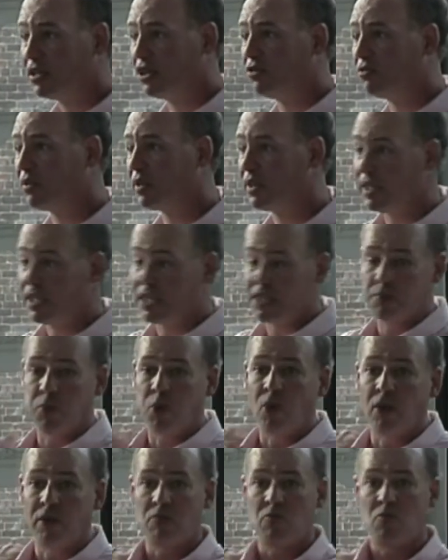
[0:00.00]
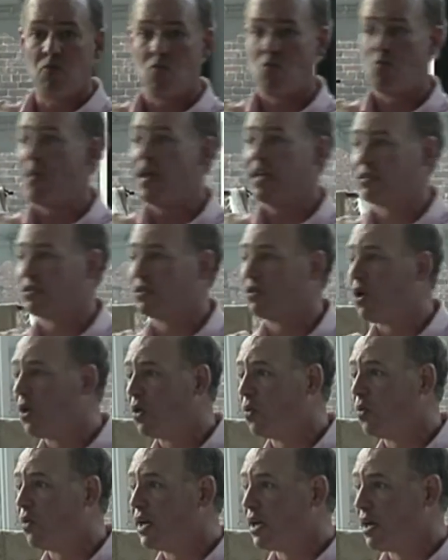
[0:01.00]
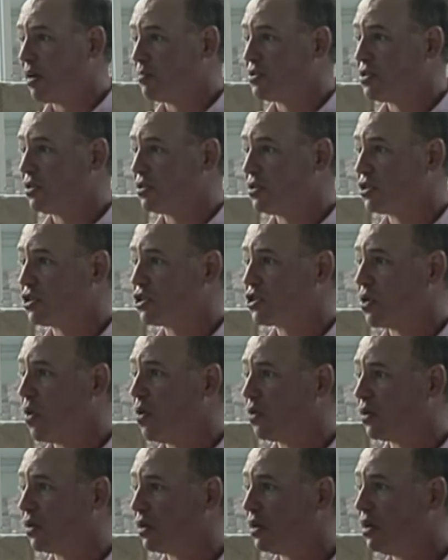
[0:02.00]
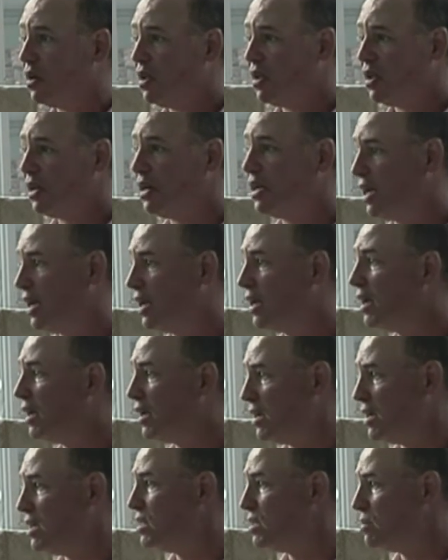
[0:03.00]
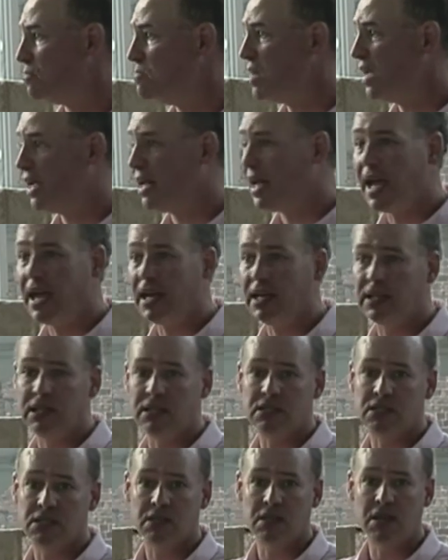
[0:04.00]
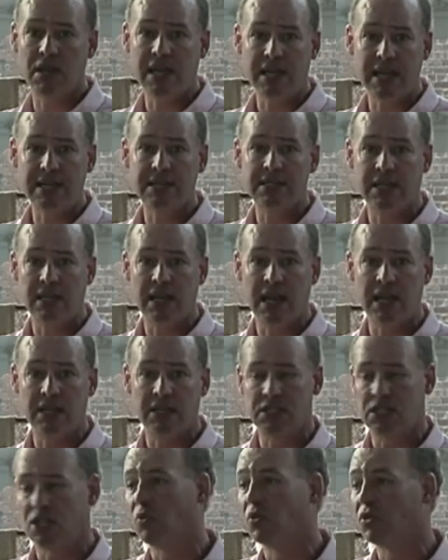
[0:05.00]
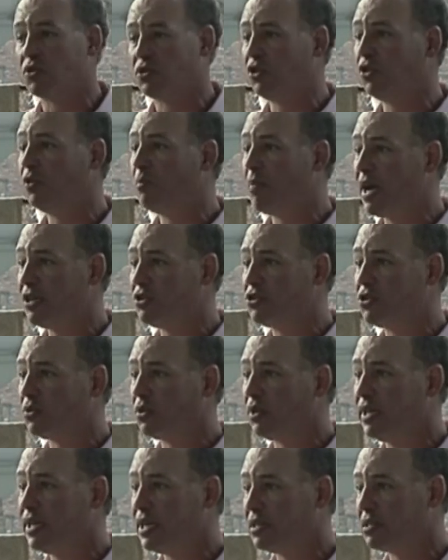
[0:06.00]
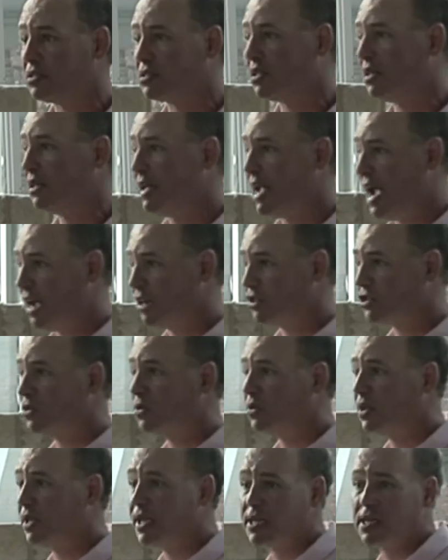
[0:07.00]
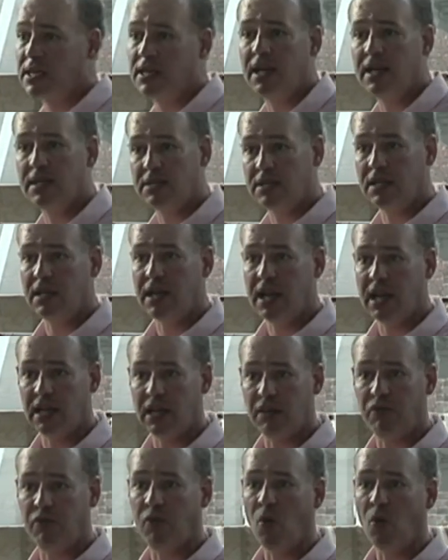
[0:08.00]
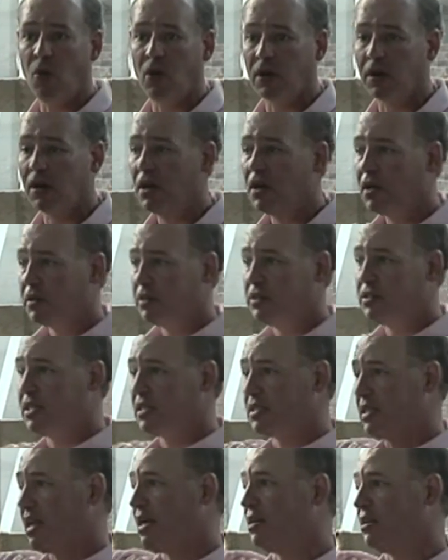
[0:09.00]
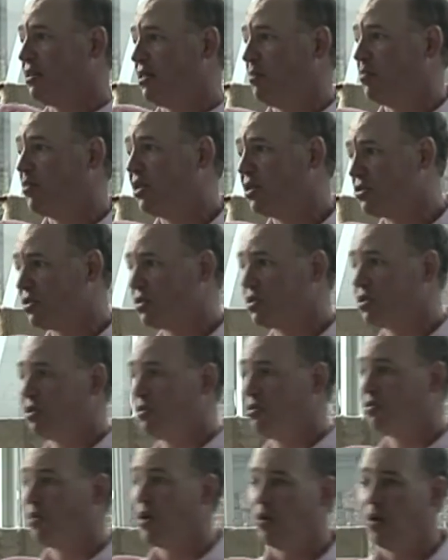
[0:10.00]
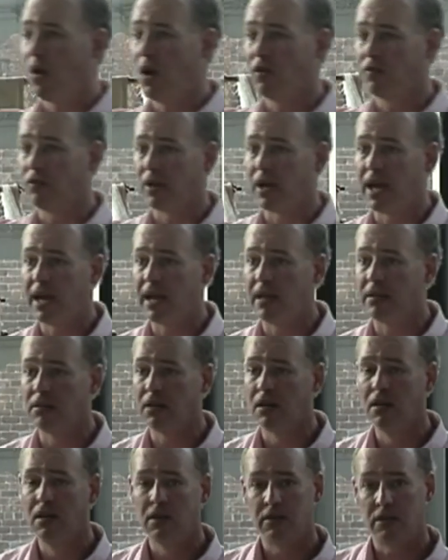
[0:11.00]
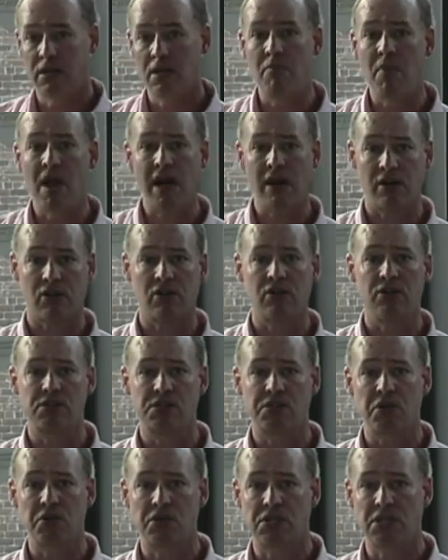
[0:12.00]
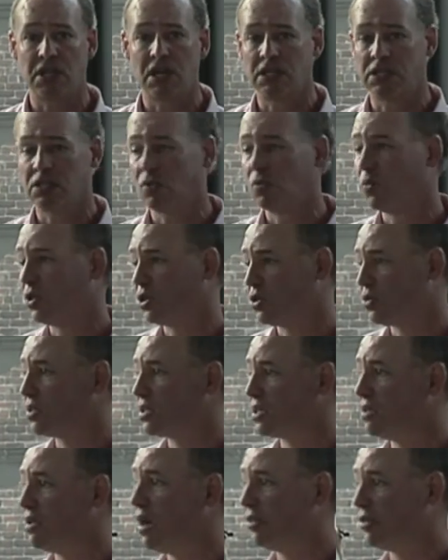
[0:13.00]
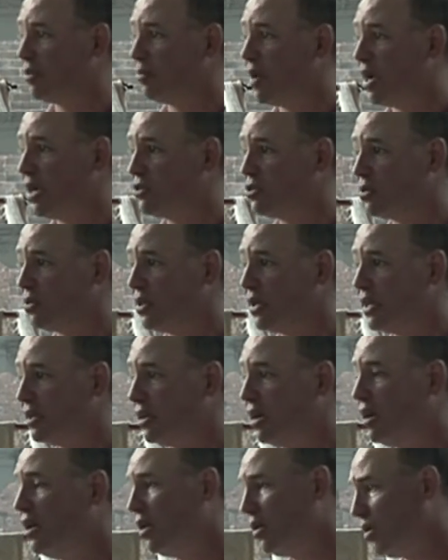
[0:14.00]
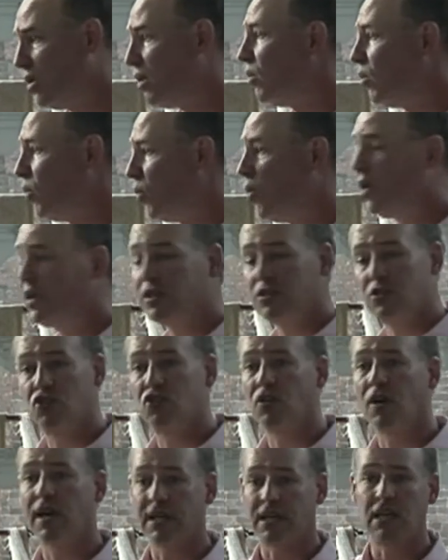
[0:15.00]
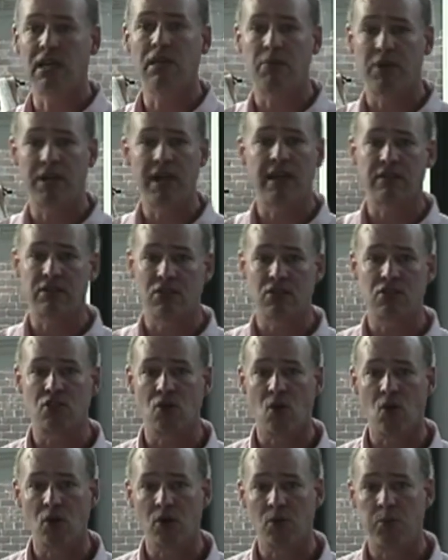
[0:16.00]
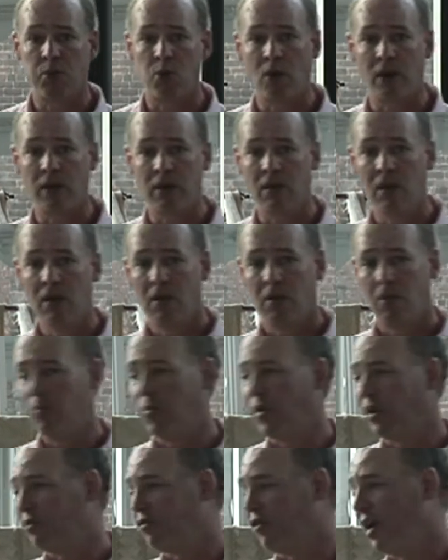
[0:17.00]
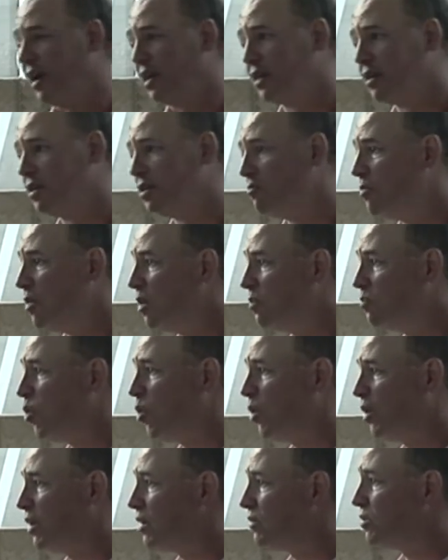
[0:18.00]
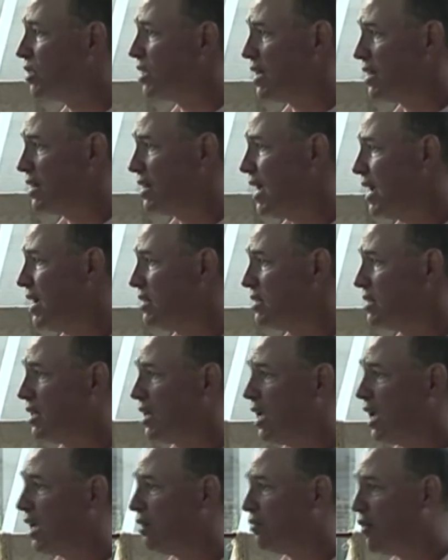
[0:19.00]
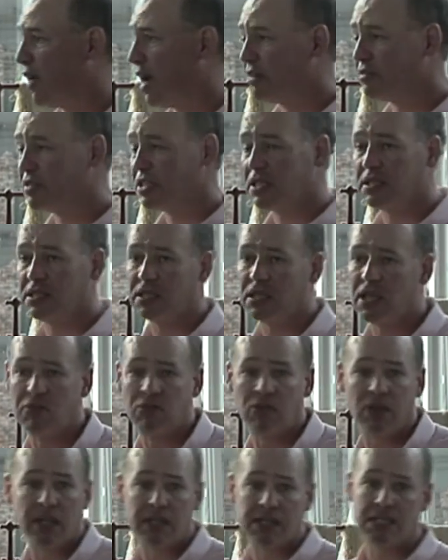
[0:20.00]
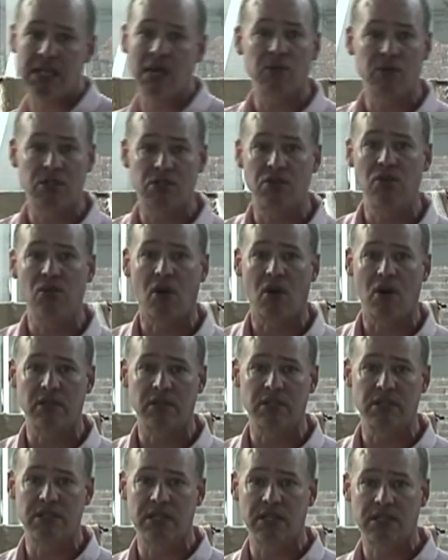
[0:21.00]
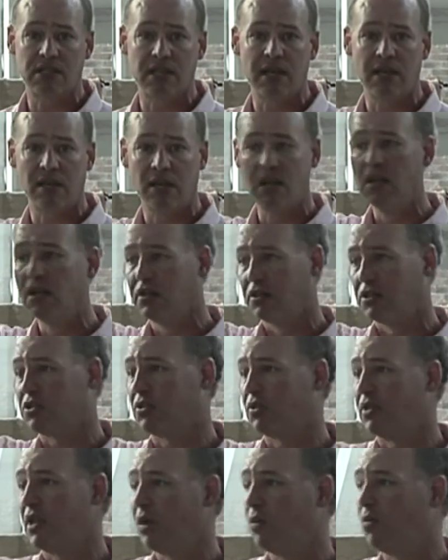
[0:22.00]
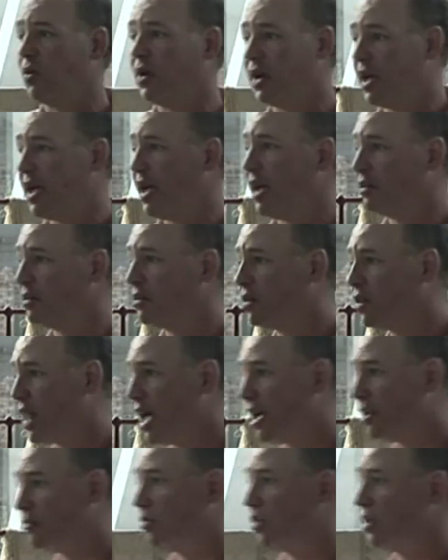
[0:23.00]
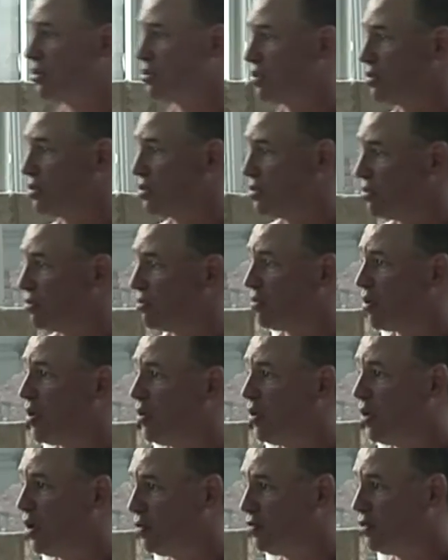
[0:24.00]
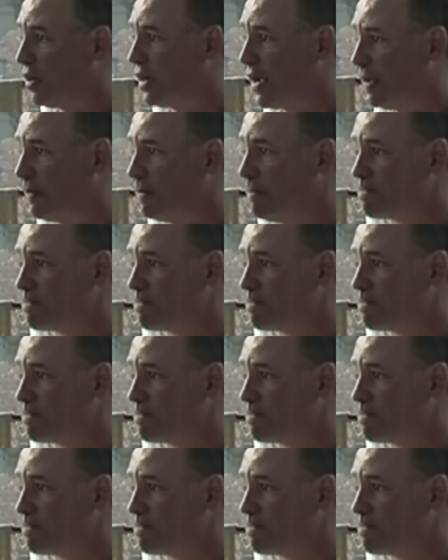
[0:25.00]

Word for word: the release point makes it all the way up to the shoulder. And in the mid 80s, 1880s, there were two major leagues. The National League in 1884 dictated that pitchers could throw overhand the American Association, which was another major league, uh, wanted to try and keep it at the shoulder point, but finally, in the midpoint of the, the 1885 season, they realized that was too hard to dictate, so they went ahead and allowed pitchers to throw overhand.